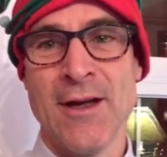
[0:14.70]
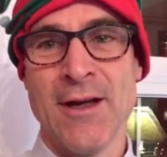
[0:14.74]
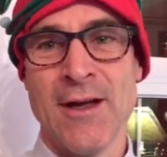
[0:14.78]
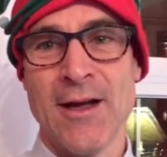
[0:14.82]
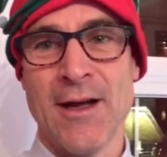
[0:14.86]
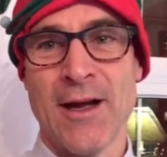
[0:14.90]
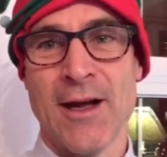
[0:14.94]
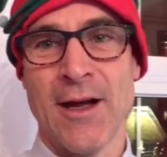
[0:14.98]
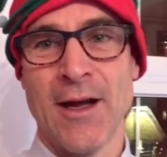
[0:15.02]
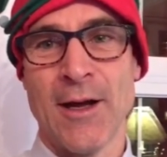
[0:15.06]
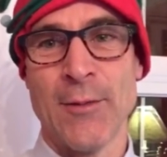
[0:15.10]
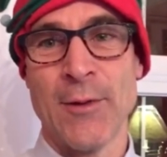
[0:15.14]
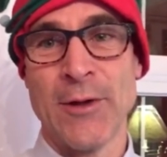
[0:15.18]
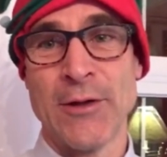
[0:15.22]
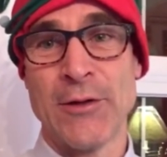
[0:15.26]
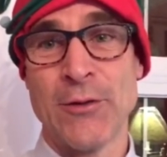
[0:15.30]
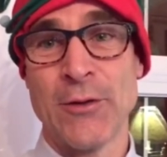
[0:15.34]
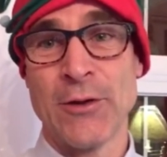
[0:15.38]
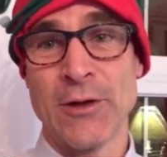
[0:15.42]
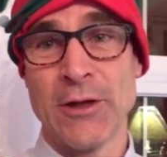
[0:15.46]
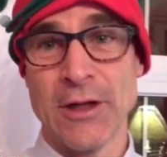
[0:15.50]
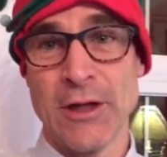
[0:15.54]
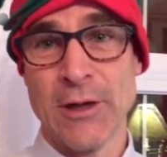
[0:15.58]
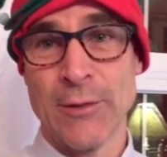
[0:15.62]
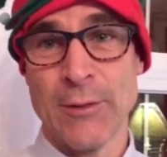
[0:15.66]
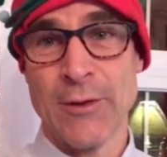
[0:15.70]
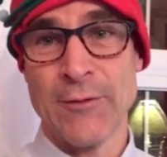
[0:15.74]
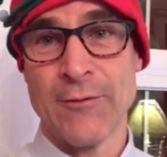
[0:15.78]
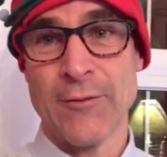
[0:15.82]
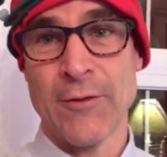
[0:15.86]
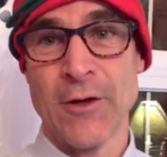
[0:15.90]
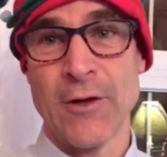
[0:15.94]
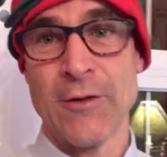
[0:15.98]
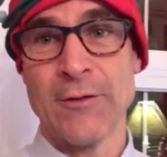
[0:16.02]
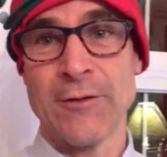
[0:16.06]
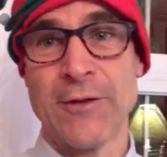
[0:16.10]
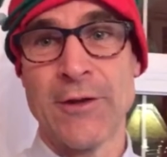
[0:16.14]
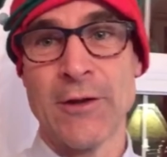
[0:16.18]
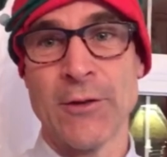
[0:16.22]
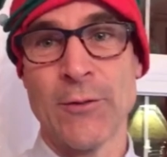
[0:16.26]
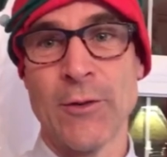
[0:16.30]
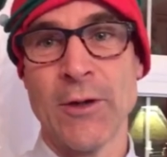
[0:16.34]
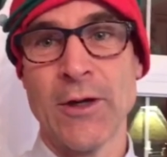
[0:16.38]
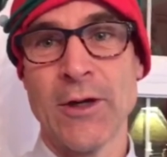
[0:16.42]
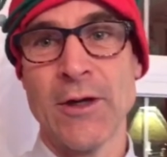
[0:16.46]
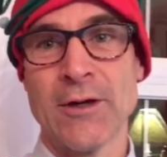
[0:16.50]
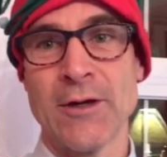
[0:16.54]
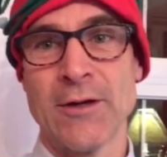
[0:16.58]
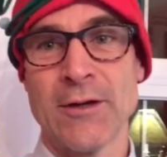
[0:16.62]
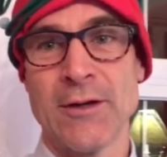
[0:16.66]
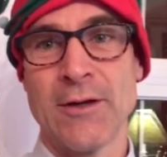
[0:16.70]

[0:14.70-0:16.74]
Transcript: uh, by doing a little bit of volunteer work,